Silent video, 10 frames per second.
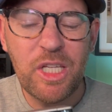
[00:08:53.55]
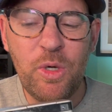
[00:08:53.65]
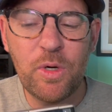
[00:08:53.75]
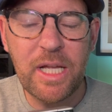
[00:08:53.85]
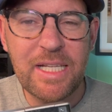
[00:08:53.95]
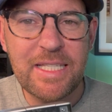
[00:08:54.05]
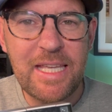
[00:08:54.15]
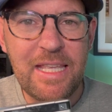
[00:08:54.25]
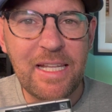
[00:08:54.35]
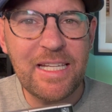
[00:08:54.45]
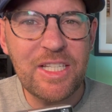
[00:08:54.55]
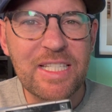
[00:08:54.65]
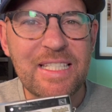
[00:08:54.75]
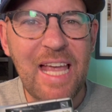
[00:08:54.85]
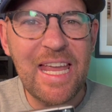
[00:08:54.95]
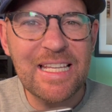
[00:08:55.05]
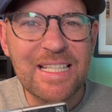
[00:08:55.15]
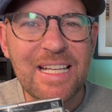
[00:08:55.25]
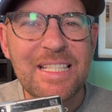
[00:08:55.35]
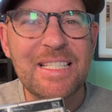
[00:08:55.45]
you're going to see that it just
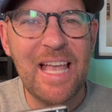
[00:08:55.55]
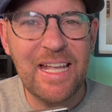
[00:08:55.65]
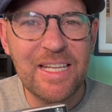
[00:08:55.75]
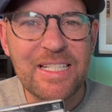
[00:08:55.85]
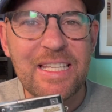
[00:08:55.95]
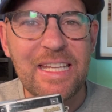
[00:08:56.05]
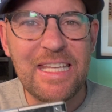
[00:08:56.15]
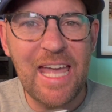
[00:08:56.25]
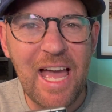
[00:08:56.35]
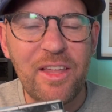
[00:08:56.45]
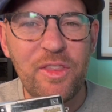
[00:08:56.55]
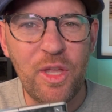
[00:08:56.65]
takes a second to get